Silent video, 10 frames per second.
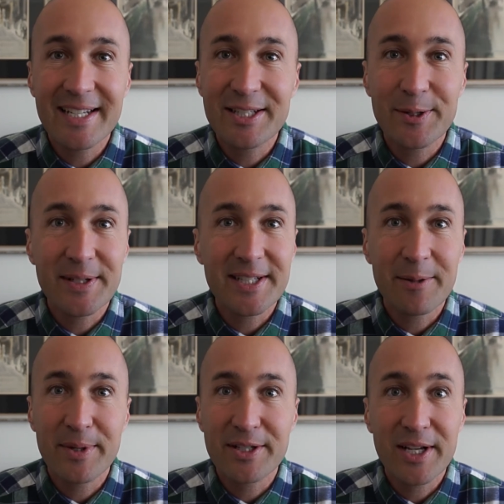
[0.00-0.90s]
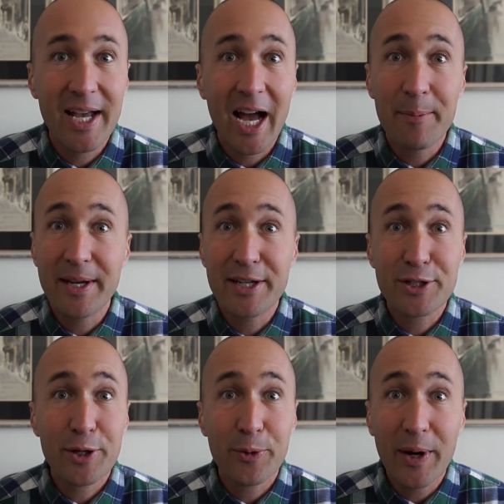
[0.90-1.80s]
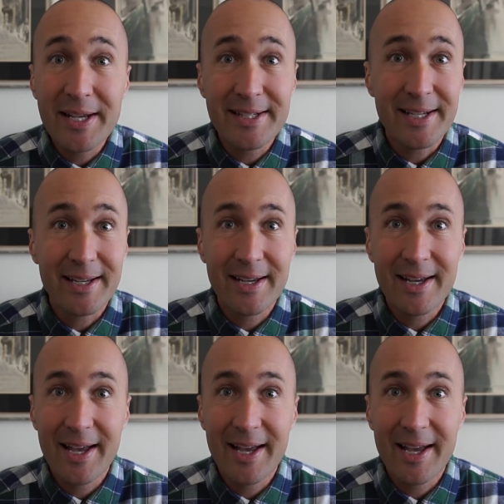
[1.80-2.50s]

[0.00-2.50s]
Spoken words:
into his image. I mean, it's crazy.